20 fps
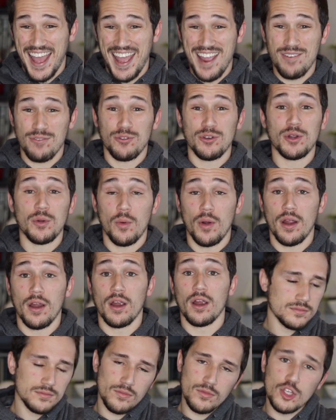
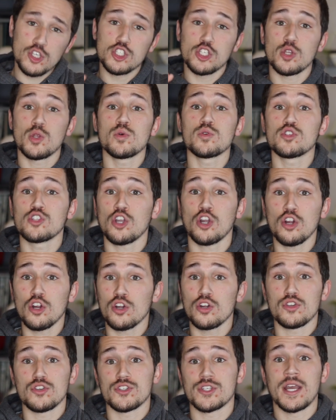everywhere. So those
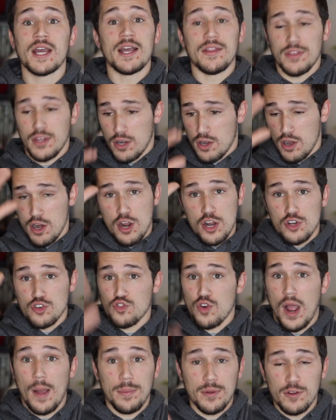turns that are
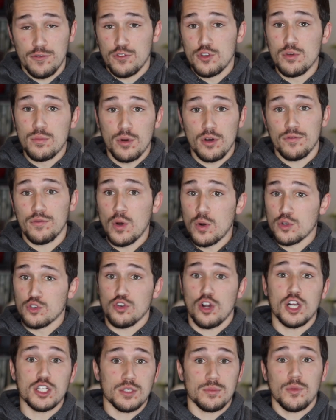dropping a few merfolk,
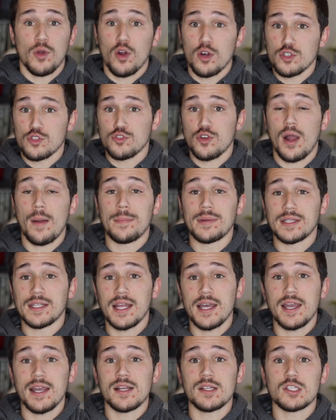drawing some cards, dropping
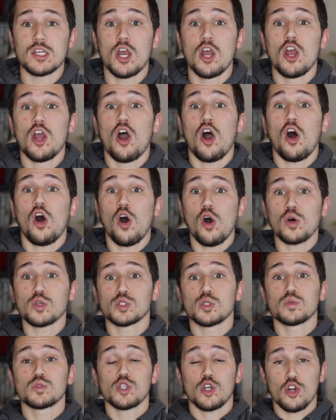lands,
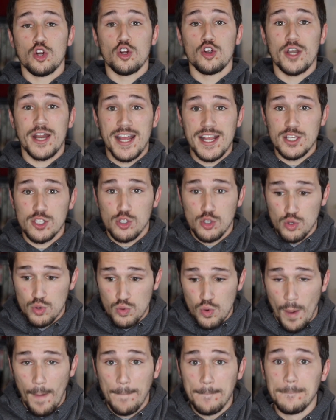also turn
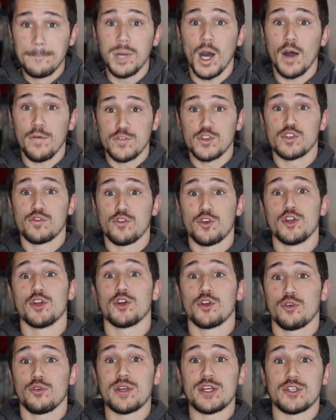into buffs for
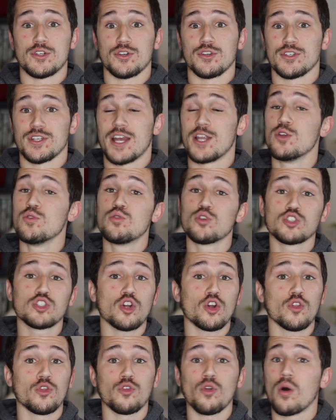your creatures. And you just
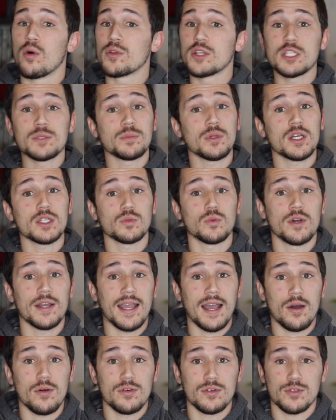start throwing these plus one
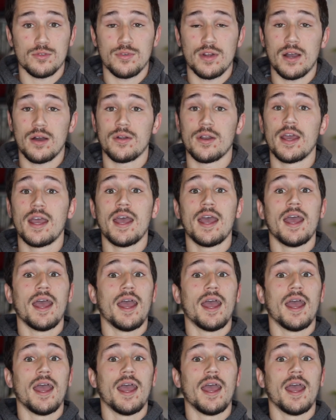counters around,